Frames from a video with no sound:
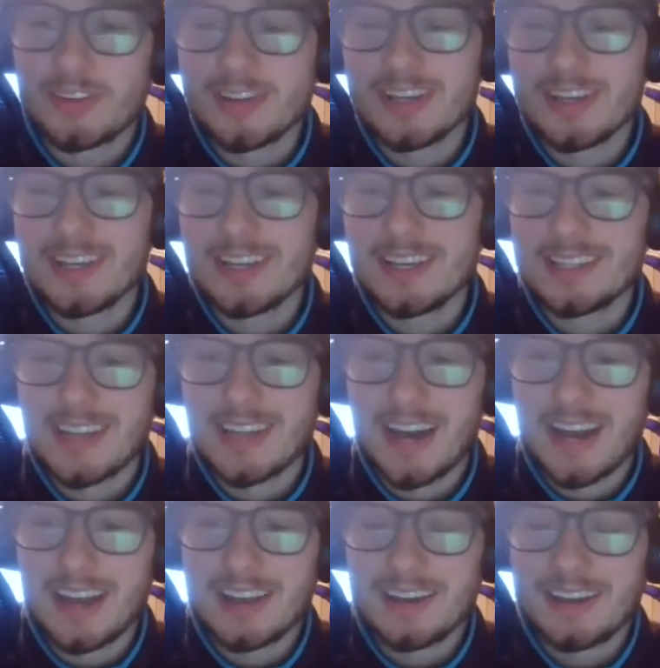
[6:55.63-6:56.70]
He's
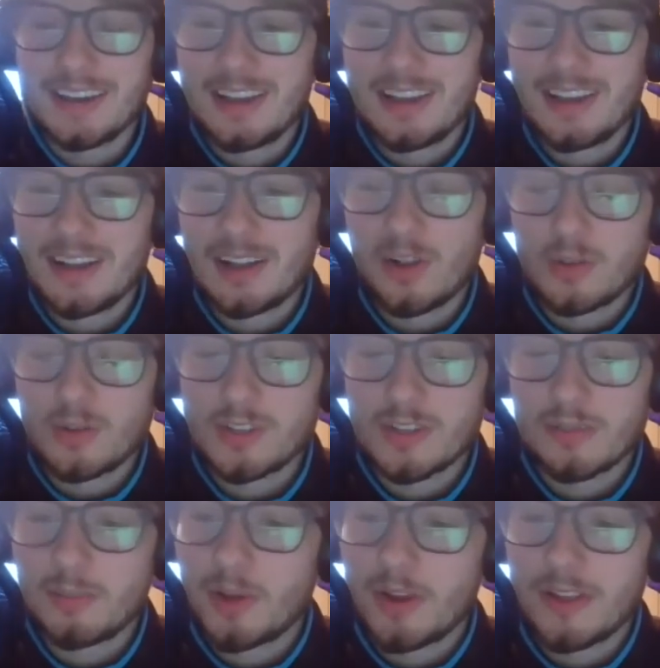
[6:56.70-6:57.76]
not close to
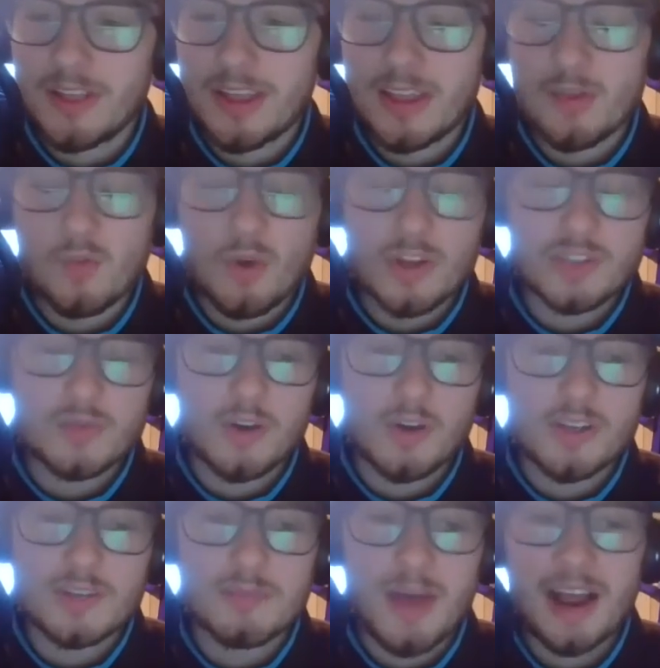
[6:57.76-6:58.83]
the player that he once
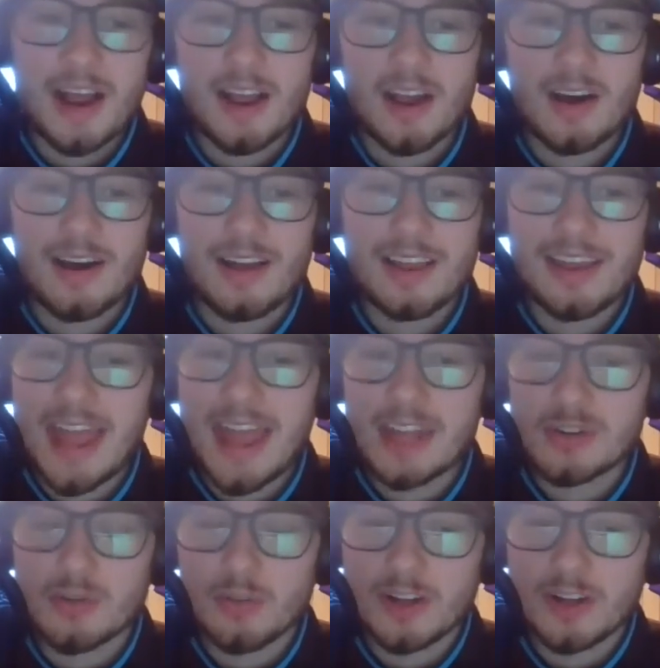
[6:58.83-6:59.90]
was back in the
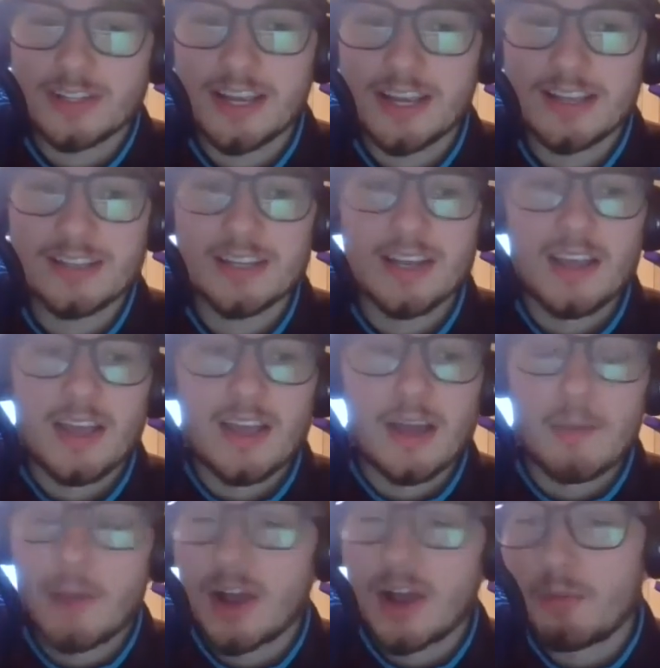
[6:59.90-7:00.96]
Andrew Luck days.
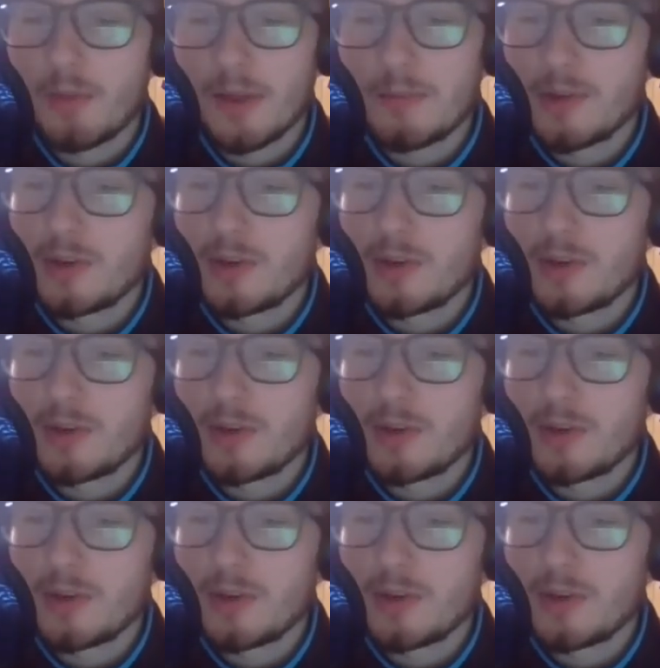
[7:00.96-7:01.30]
And Michael Pittman,